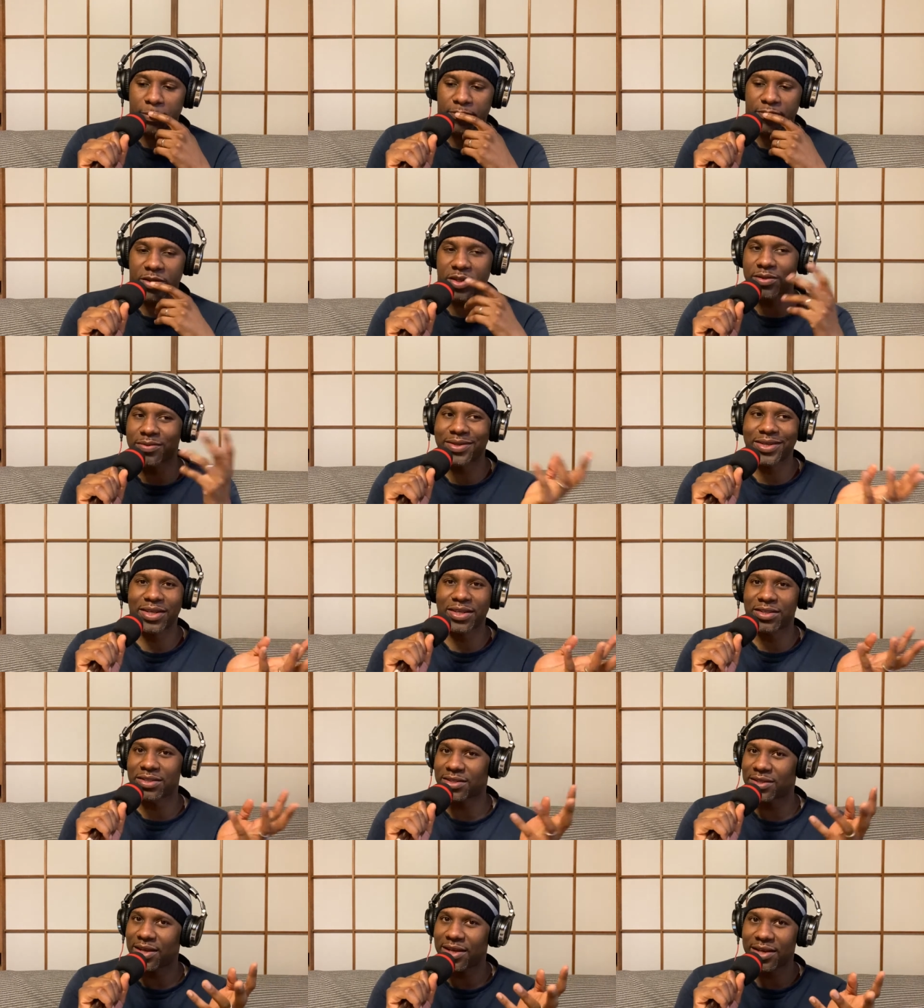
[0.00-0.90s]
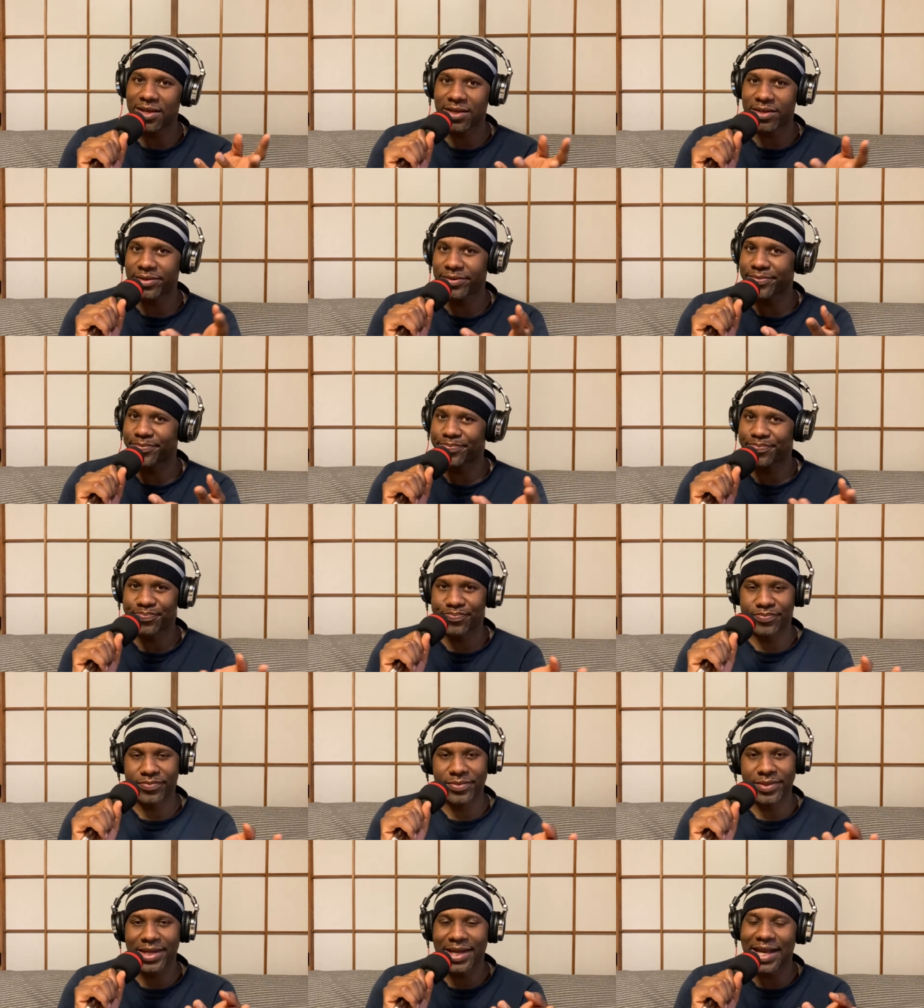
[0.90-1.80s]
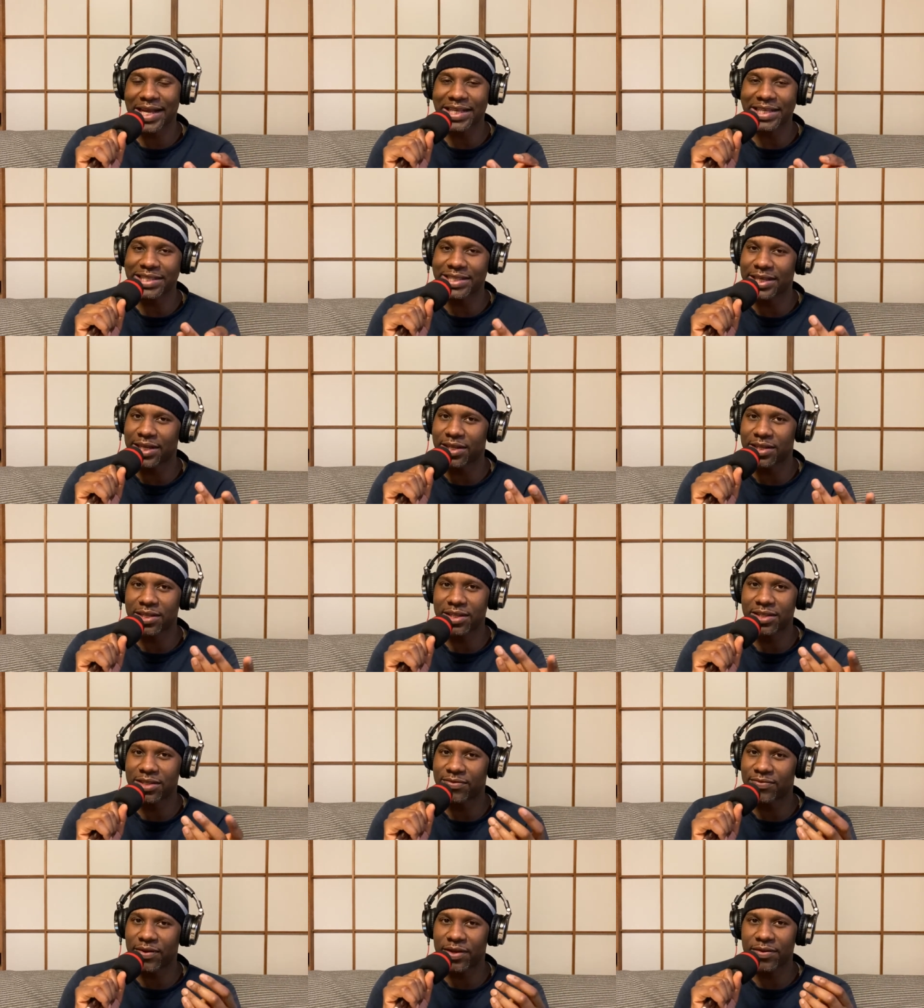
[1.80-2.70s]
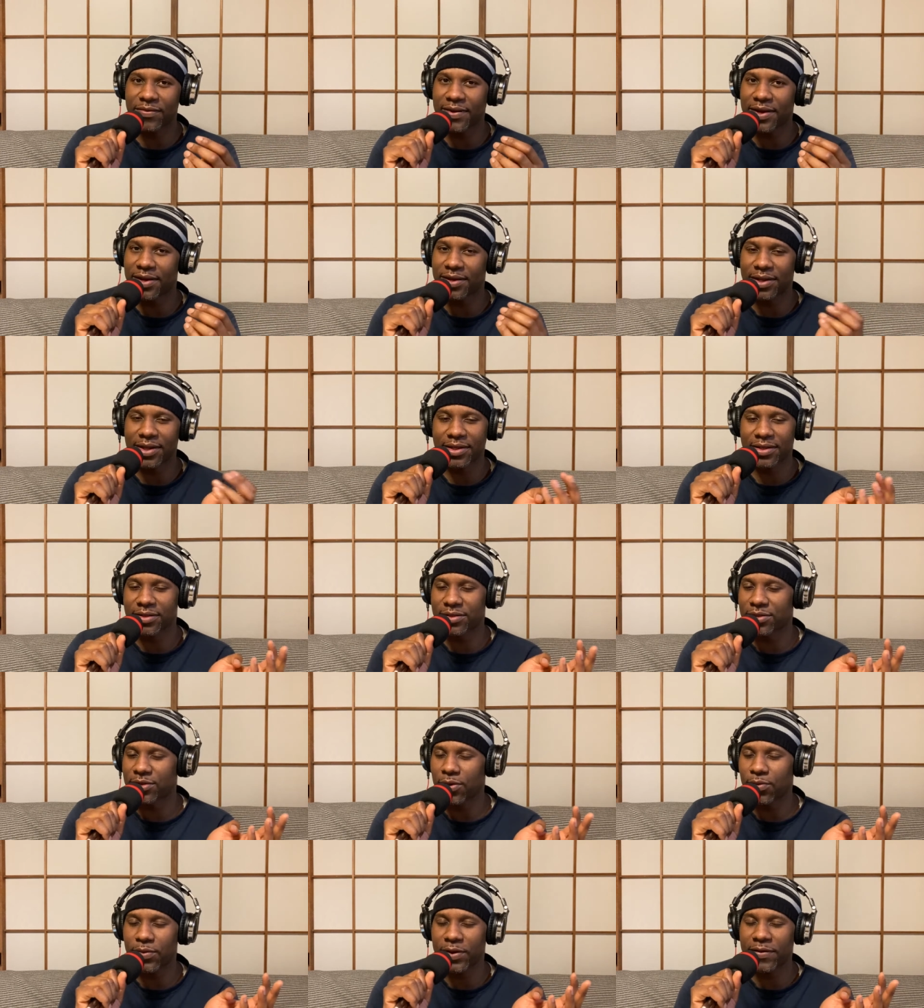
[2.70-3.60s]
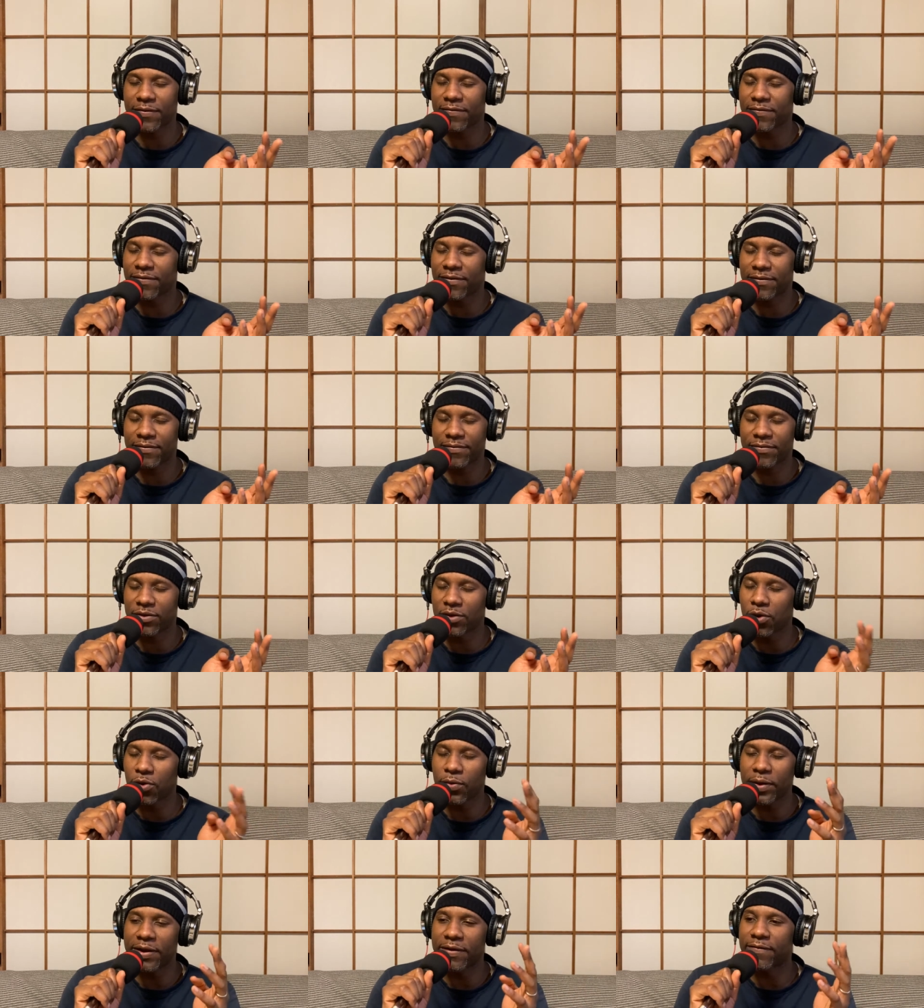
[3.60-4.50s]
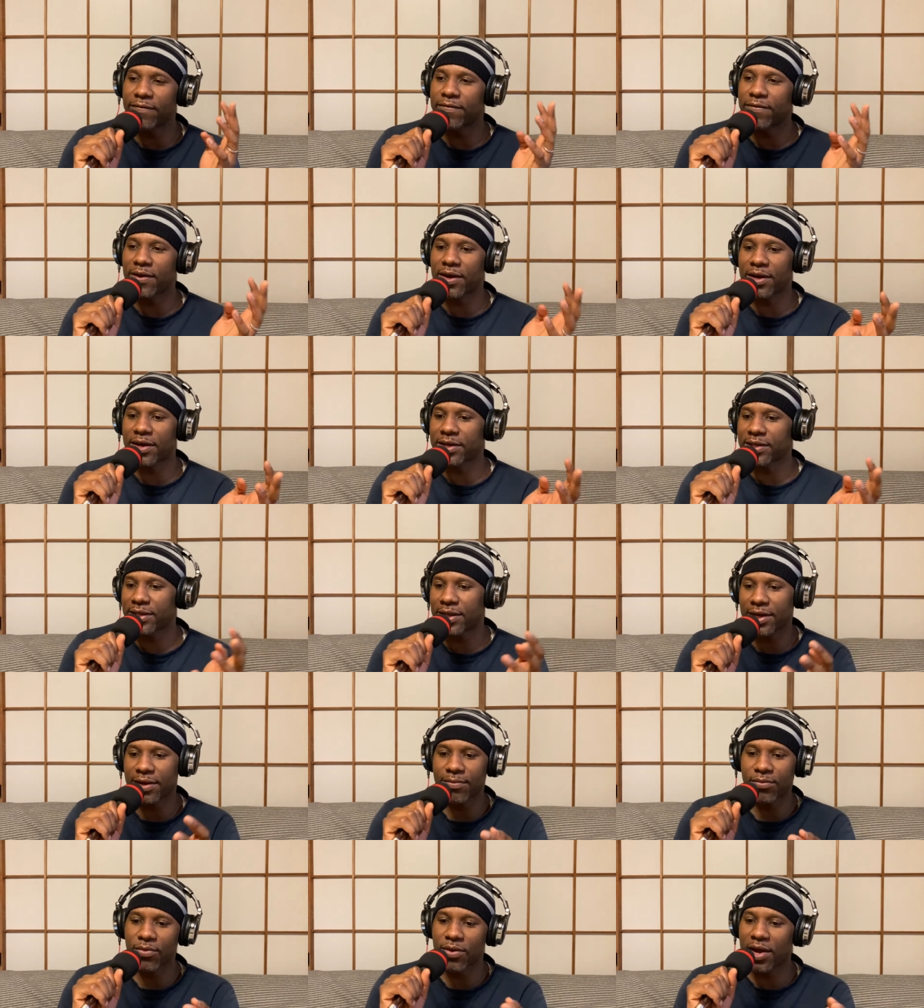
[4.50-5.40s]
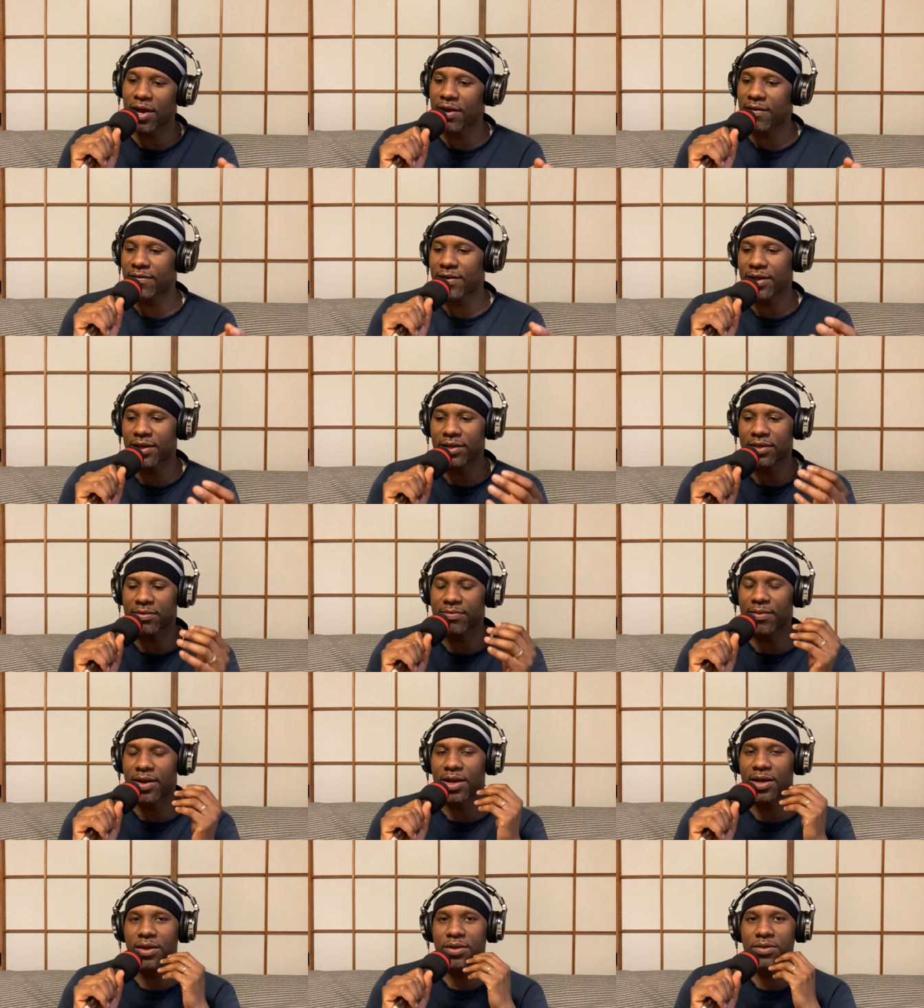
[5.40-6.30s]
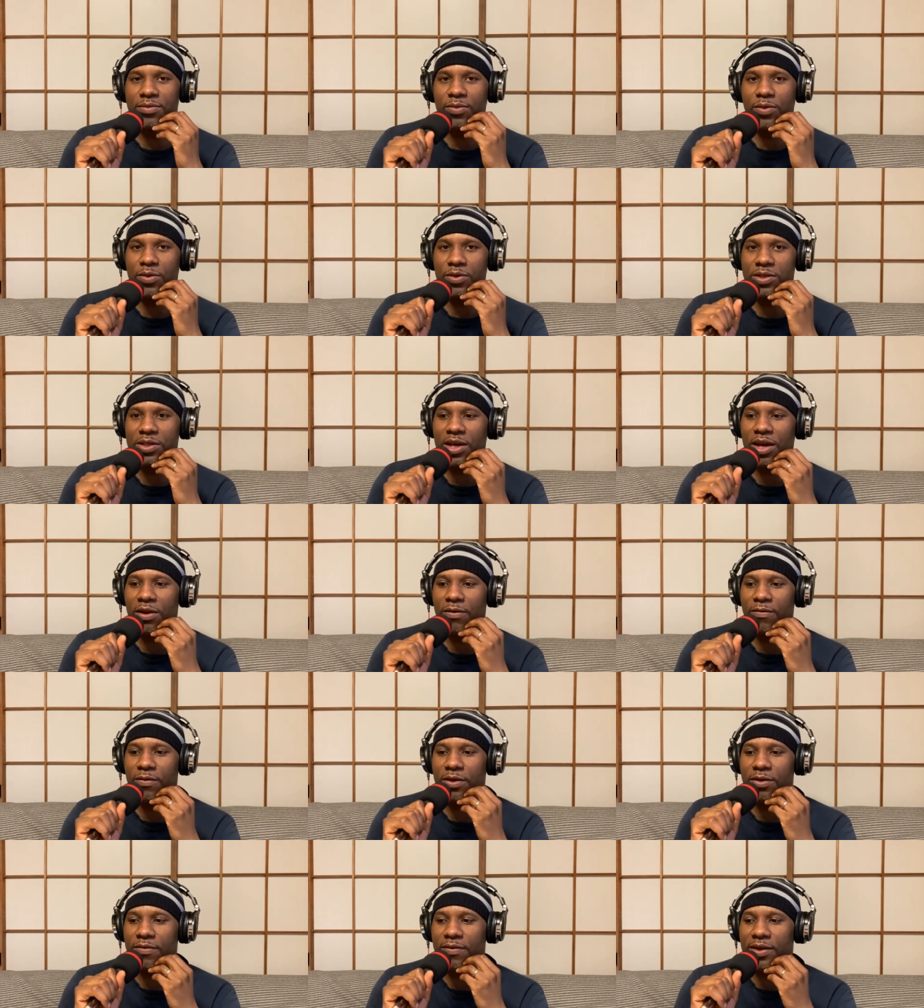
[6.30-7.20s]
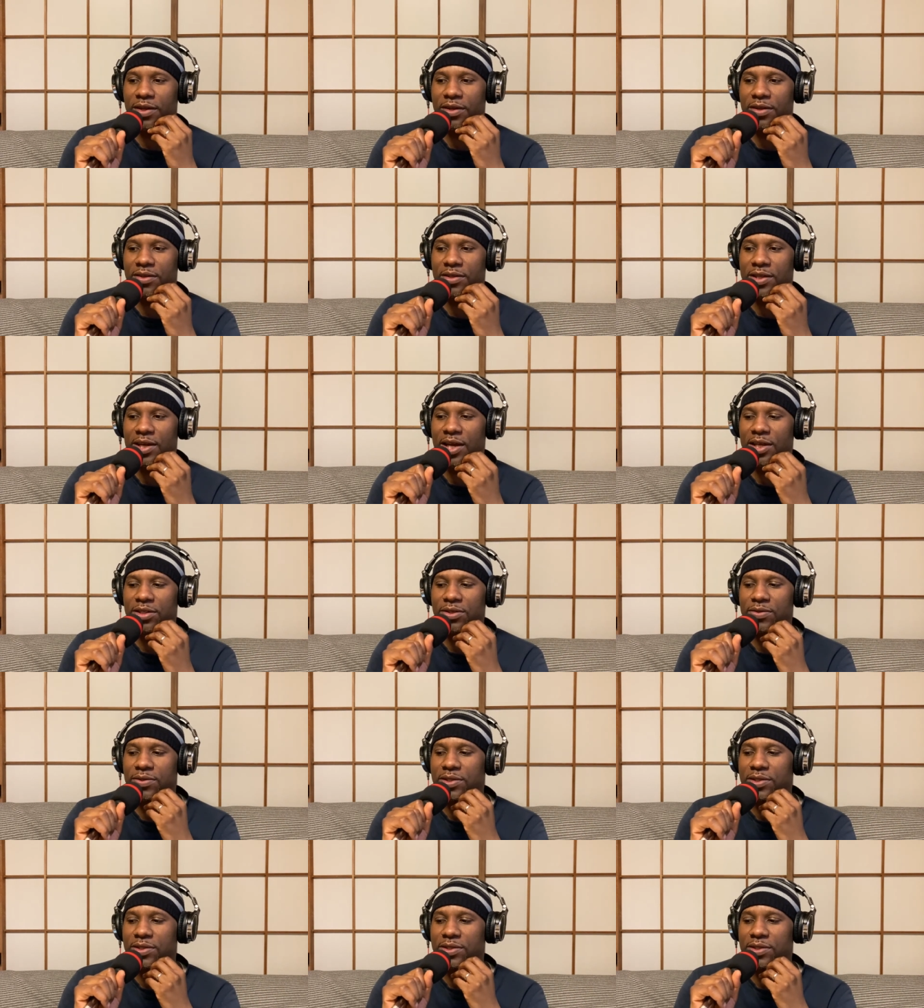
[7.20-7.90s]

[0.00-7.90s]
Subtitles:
just because like got a son, he's running around, like there's no way in fuck like I'm gonna have like a small child running around like a kotatsu.